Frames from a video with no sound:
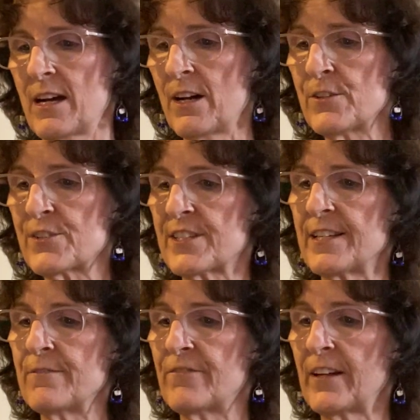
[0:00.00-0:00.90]
Other
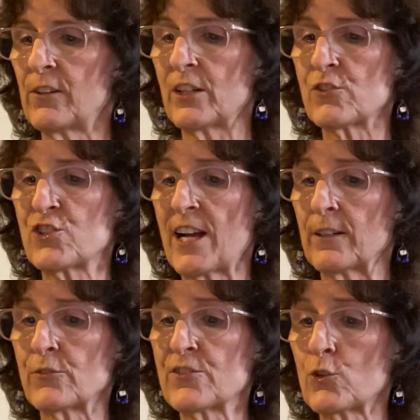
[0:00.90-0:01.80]
seed fell on
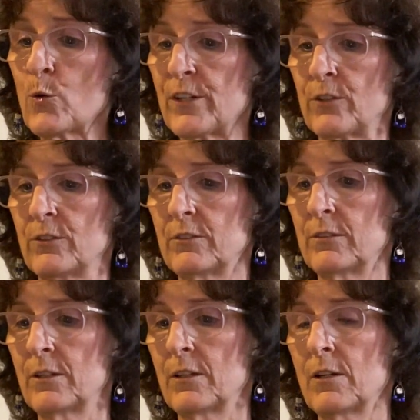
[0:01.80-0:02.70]
shallow soil
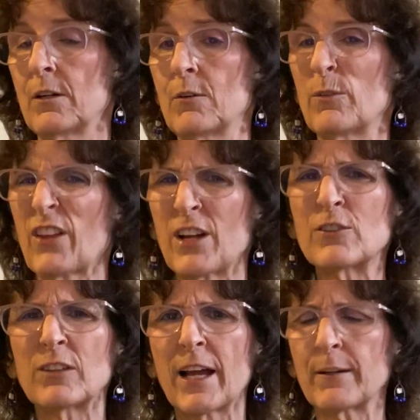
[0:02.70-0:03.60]
with
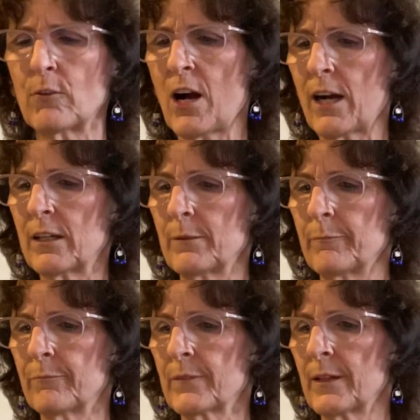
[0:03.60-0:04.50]
underlying rock,
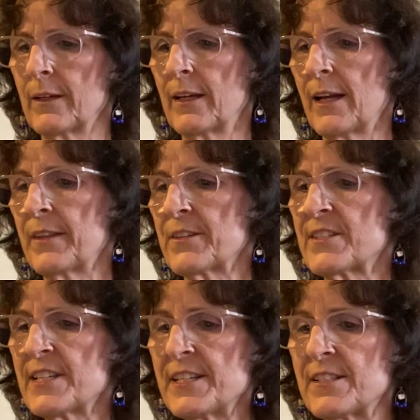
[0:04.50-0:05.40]
and the
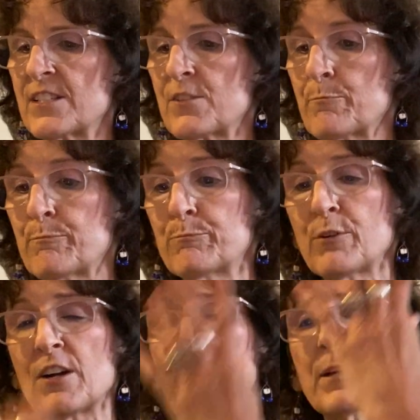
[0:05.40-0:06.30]
seed
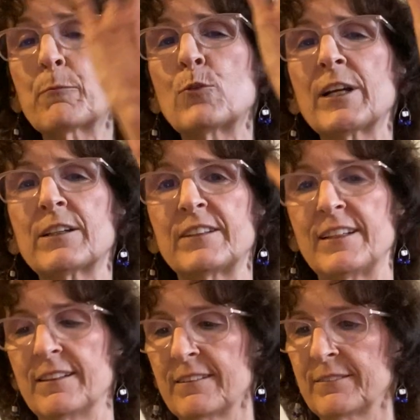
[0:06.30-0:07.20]
sprouted up quickly